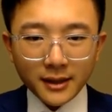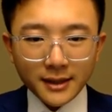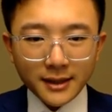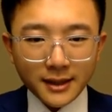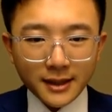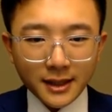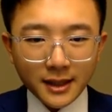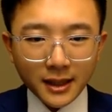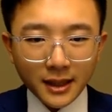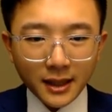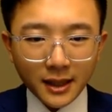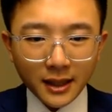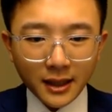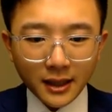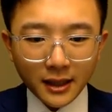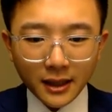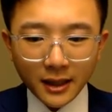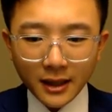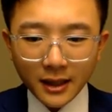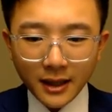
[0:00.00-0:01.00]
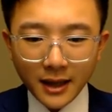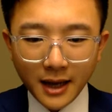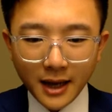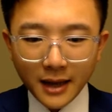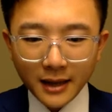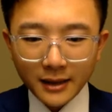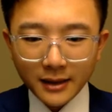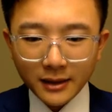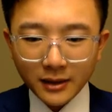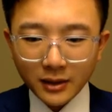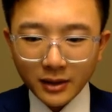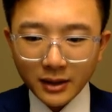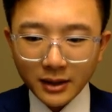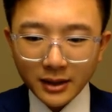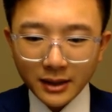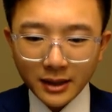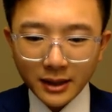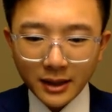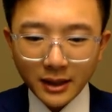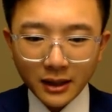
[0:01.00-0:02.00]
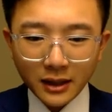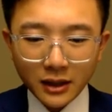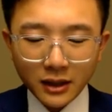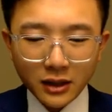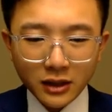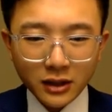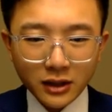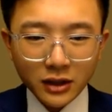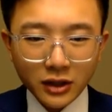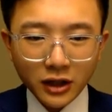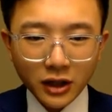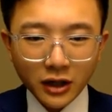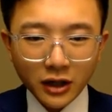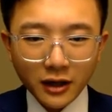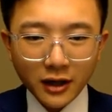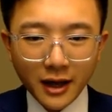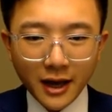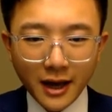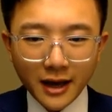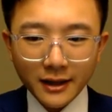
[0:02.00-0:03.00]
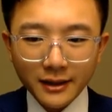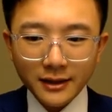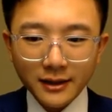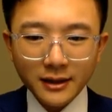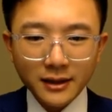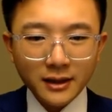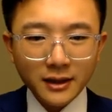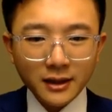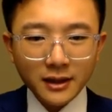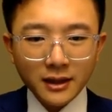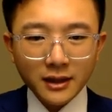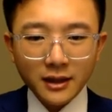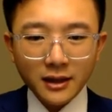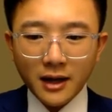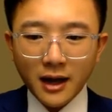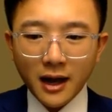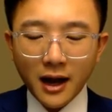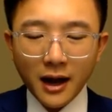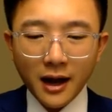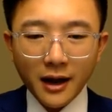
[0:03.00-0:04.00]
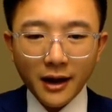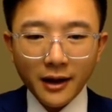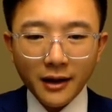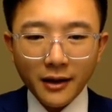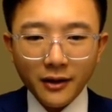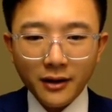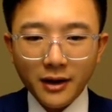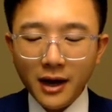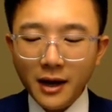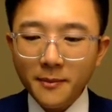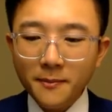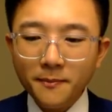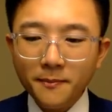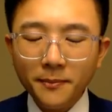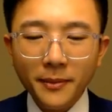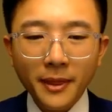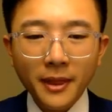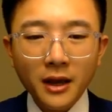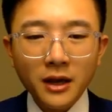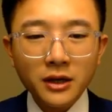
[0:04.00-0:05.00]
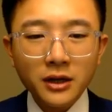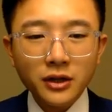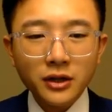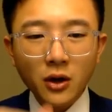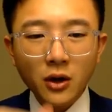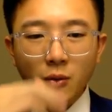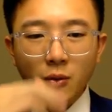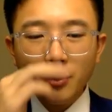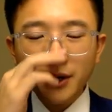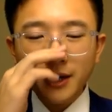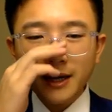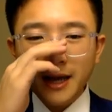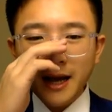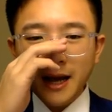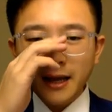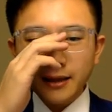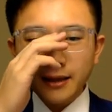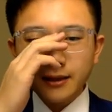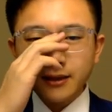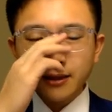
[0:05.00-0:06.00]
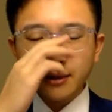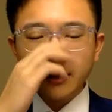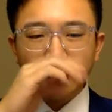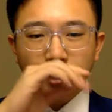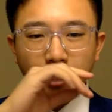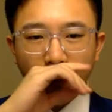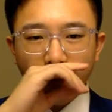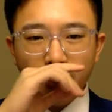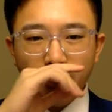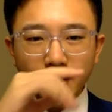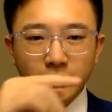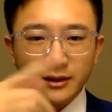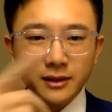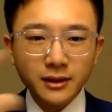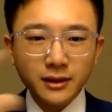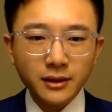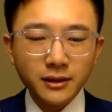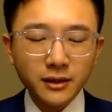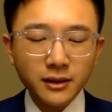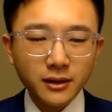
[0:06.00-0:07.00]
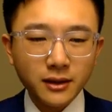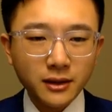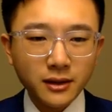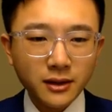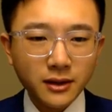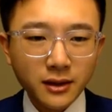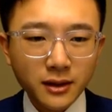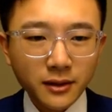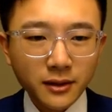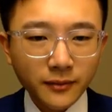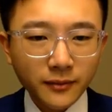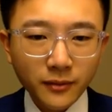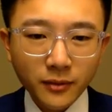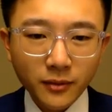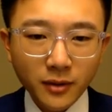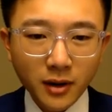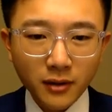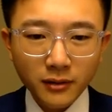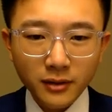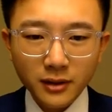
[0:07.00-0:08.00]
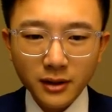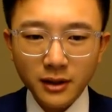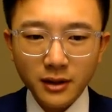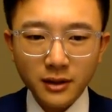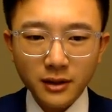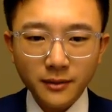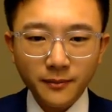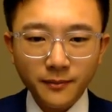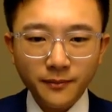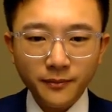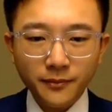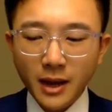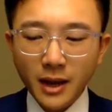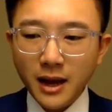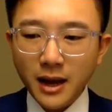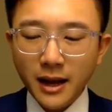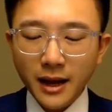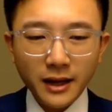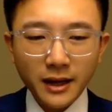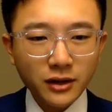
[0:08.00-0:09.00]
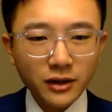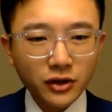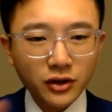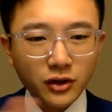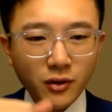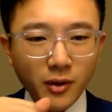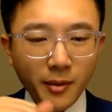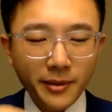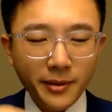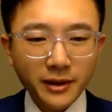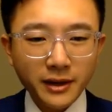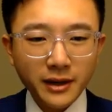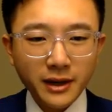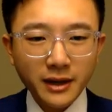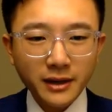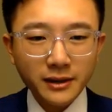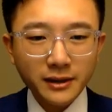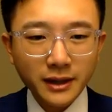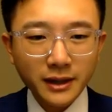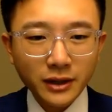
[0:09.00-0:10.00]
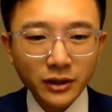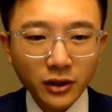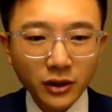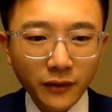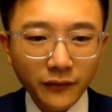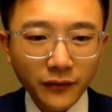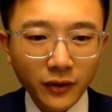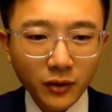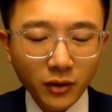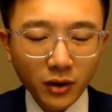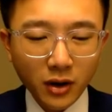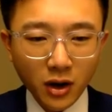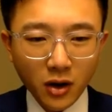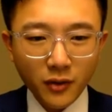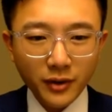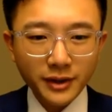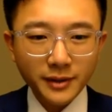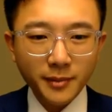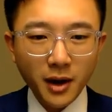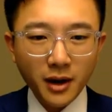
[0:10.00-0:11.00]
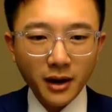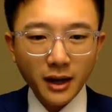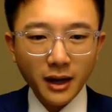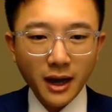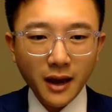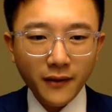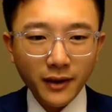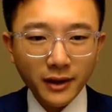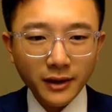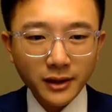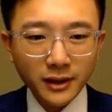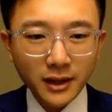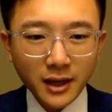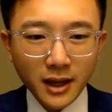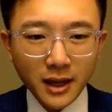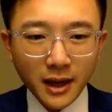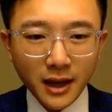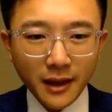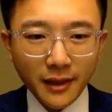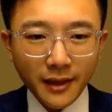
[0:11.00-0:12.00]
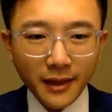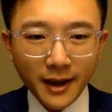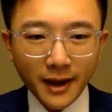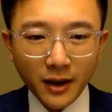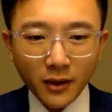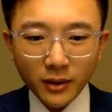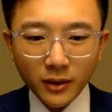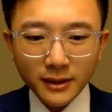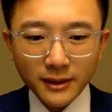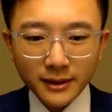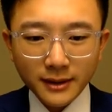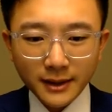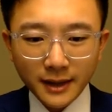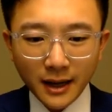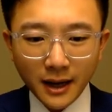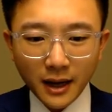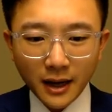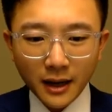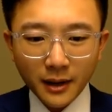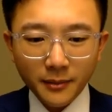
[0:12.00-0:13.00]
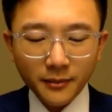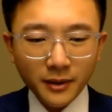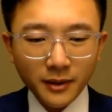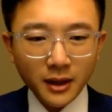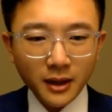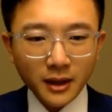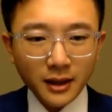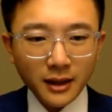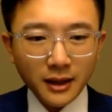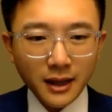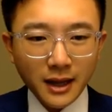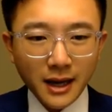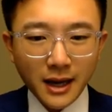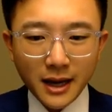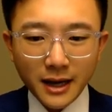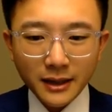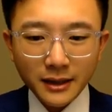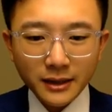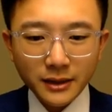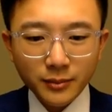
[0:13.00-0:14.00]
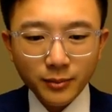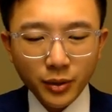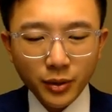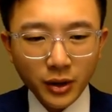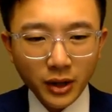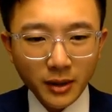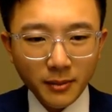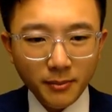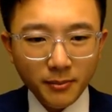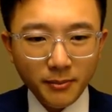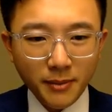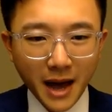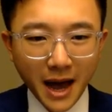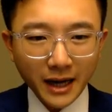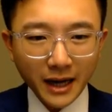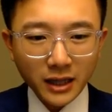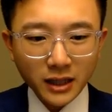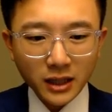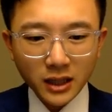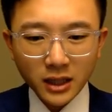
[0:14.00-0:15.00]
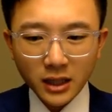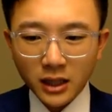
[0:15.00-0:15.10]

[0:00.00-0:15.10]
T at, so it's T chart at I, okay? So we got the character, well, the integer representation of the corresponding character, and now it's time, let's put it back